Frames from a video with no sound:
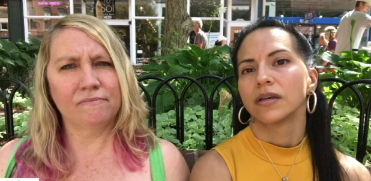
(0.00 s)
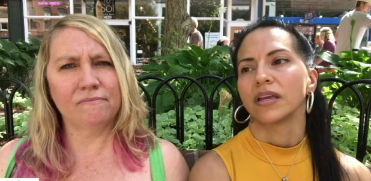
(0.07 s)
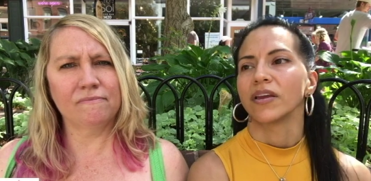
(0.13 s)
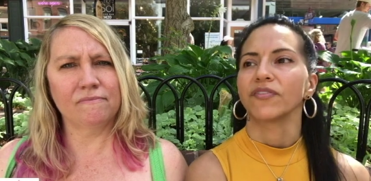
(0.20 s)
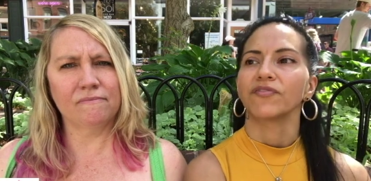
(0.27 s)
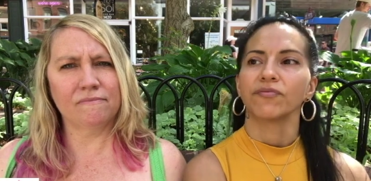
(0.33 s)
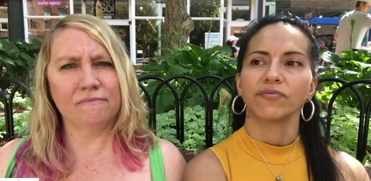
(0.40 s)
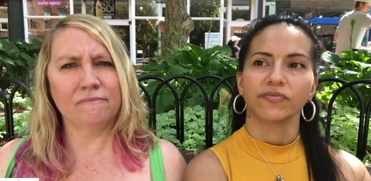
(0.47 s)

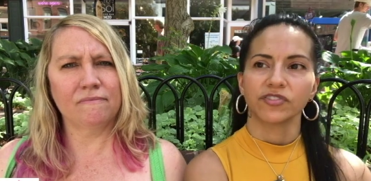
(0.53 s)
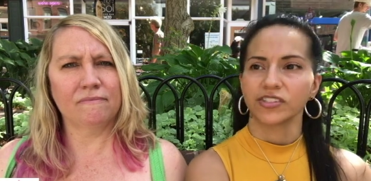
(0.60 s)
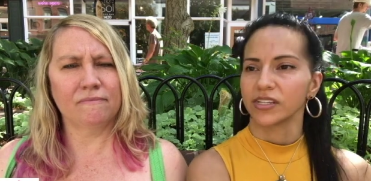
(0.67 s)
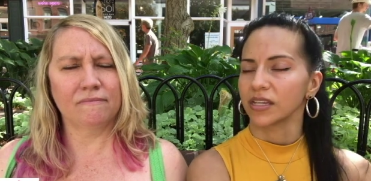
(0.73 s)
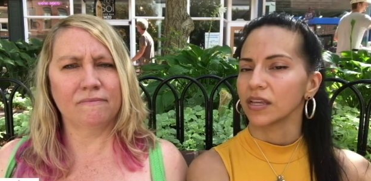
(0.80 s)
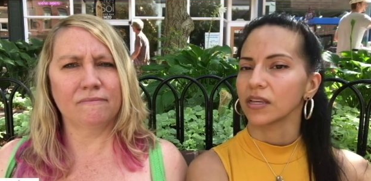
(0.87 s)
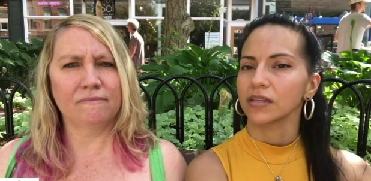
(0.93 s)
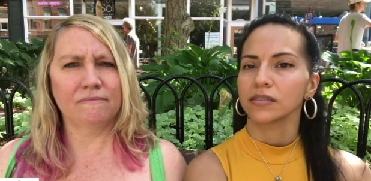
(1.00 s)
Speaker 1: If mm-hmm.
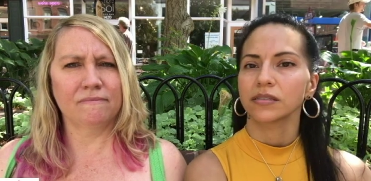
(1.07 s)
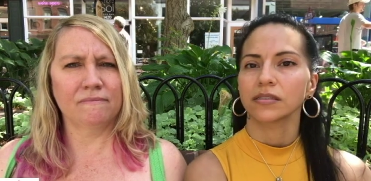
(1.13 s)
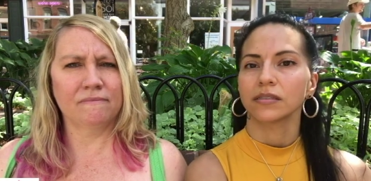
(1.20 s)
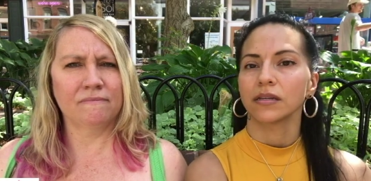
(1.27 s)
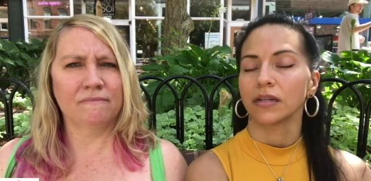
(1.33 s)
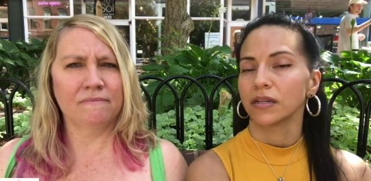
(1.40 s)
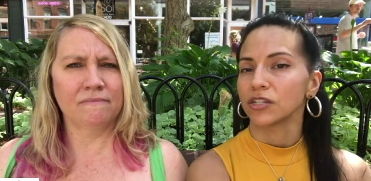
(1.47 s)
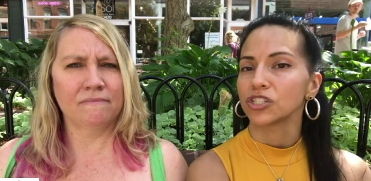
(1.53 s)
singing's
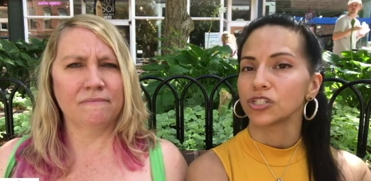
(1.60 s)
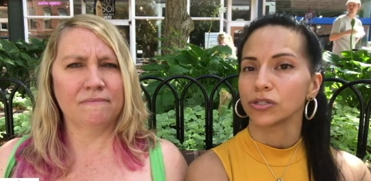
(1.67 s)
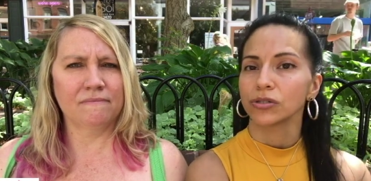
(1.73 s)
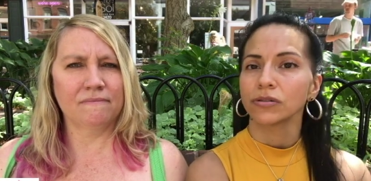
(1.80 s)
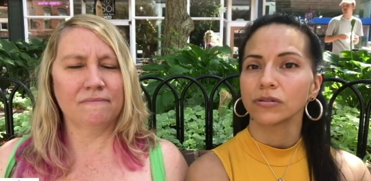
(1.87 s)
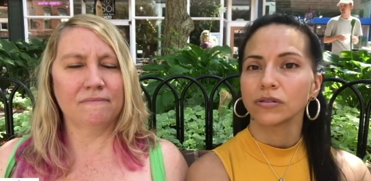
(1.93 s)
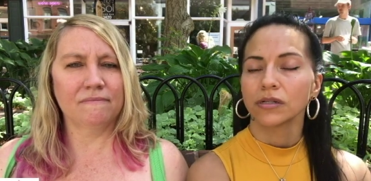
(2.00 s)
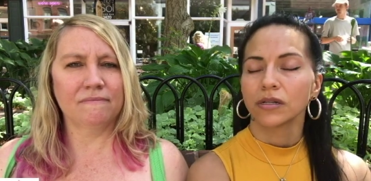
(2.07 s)
an issue,
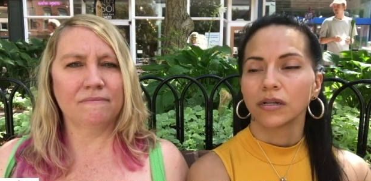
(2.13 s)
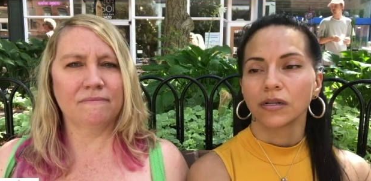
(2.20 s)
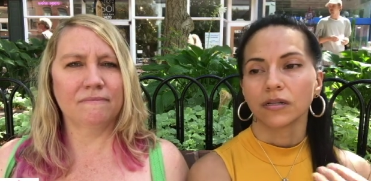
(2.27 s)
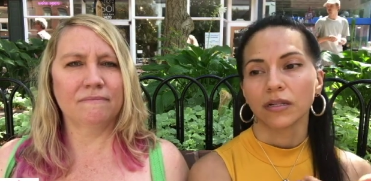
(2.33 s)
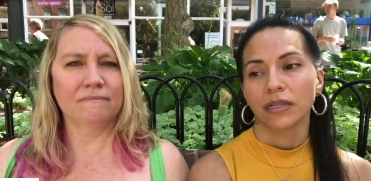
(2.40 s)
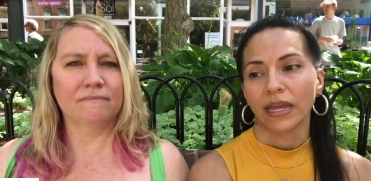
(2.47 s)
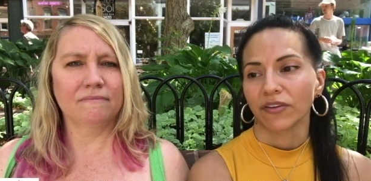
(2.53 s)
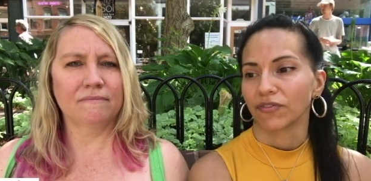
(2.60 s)

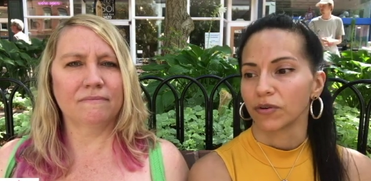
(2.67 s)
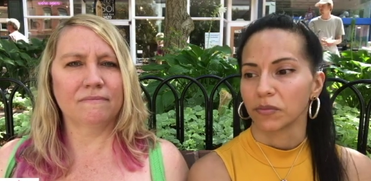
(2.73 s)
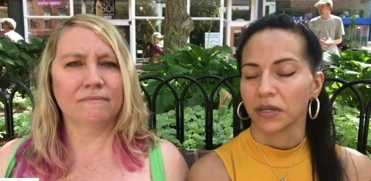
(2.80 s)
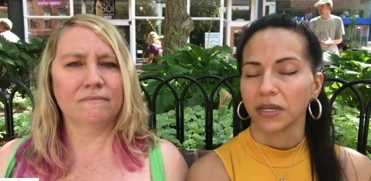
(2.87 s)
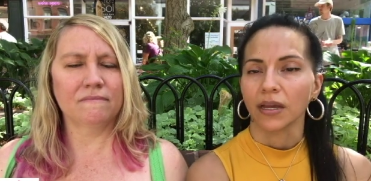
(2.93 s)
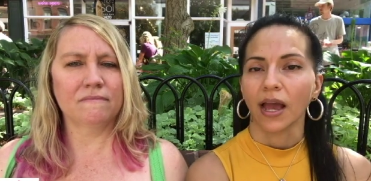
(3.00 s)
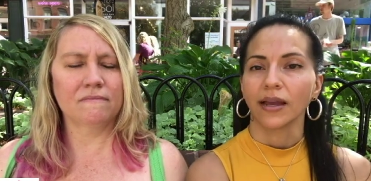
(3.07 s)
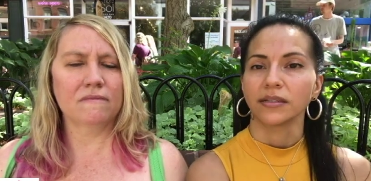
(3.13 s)
like for
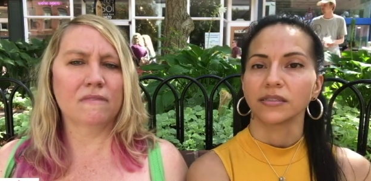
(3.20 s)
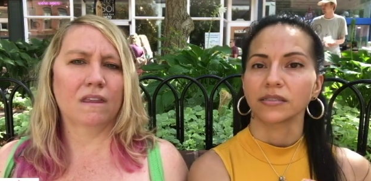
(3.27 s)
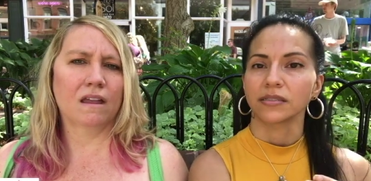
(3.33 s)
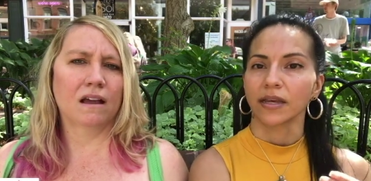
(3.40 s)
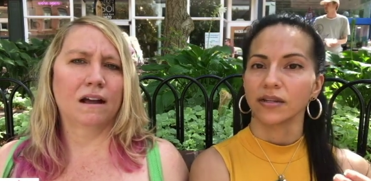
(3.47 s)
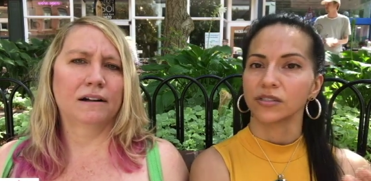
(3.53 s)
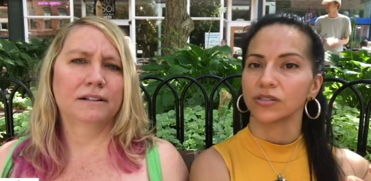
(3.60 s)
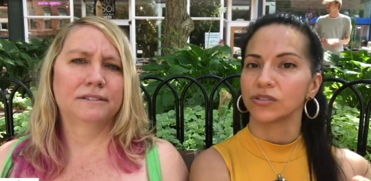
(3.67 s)
me, I
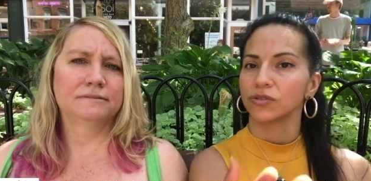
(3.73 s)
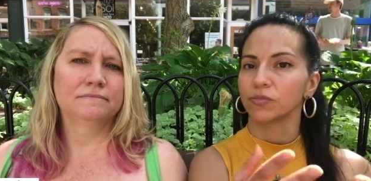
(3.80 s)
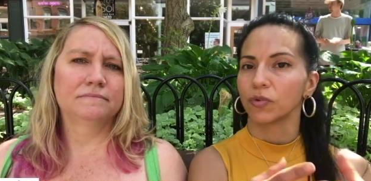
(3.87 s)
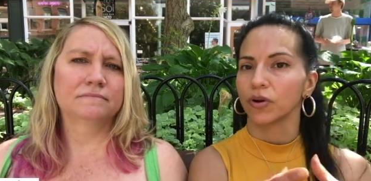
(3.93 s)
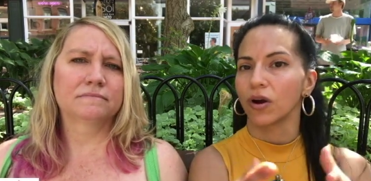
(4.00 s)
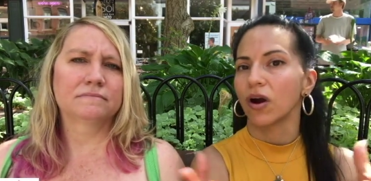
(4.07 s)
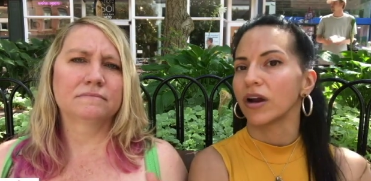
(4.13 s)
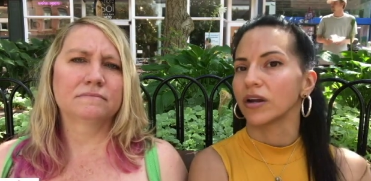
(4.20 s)
decided to do
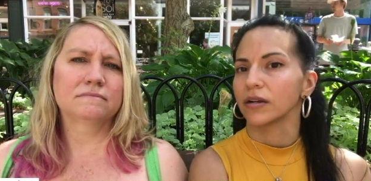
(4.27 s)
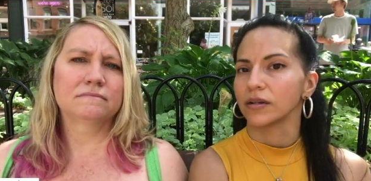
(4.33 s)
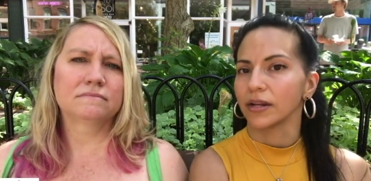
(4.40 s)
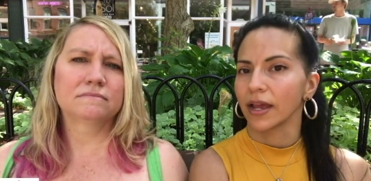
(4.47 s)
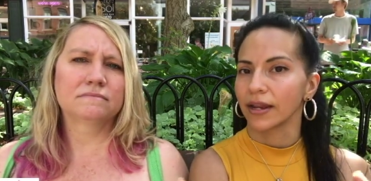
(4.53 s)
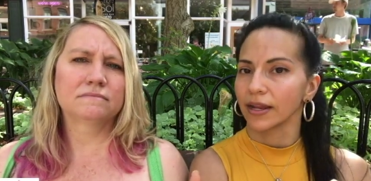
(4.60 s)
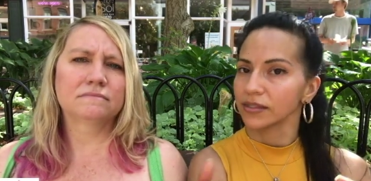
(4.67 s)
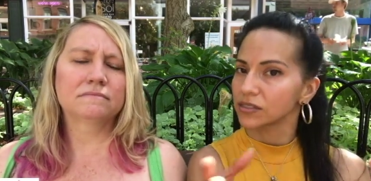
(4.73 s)
more art,
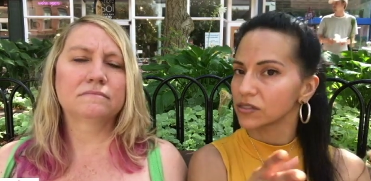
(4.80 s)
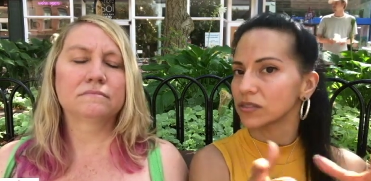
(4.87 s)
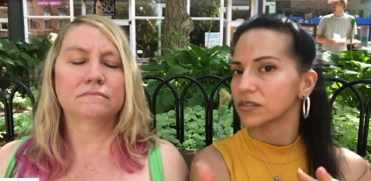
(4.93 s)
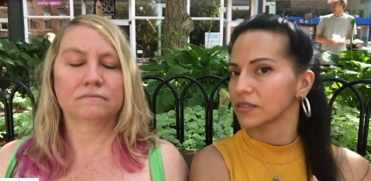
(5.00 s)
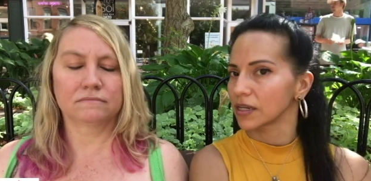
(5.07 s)
and I still